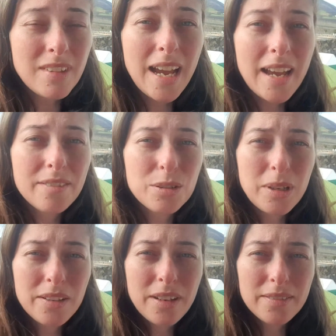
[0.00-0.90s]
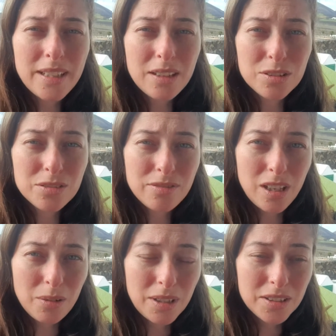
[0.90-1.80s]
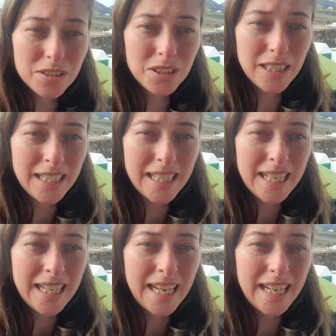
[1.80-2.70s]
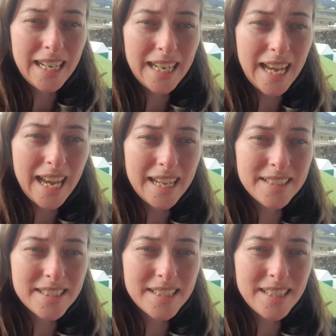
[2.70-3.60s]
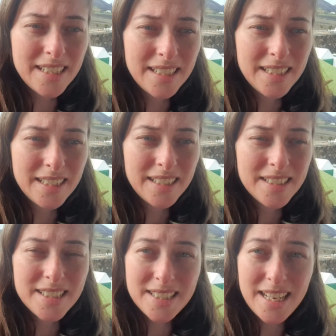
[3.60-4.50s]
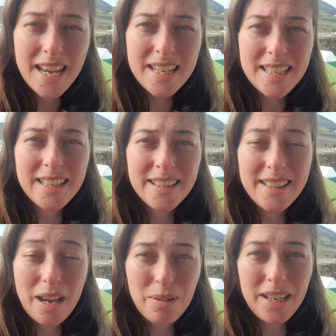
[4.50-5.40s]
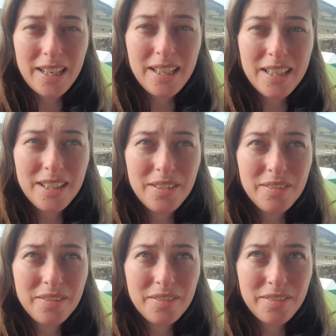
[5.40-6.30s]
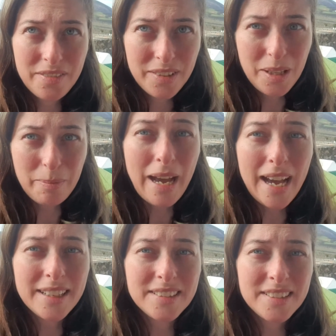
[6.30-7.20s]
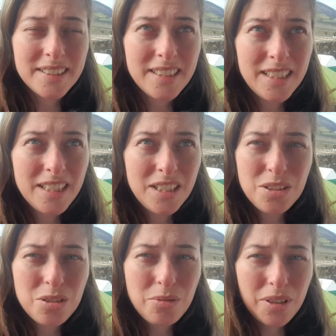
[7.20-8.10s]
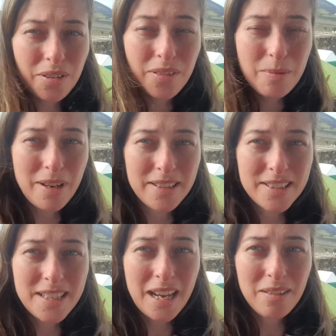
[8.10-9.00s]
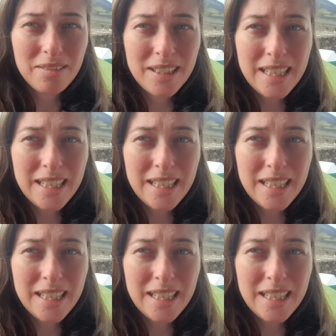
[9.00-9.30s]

I have 25,000 followers and it has stayed that way for the past 2-3 months now.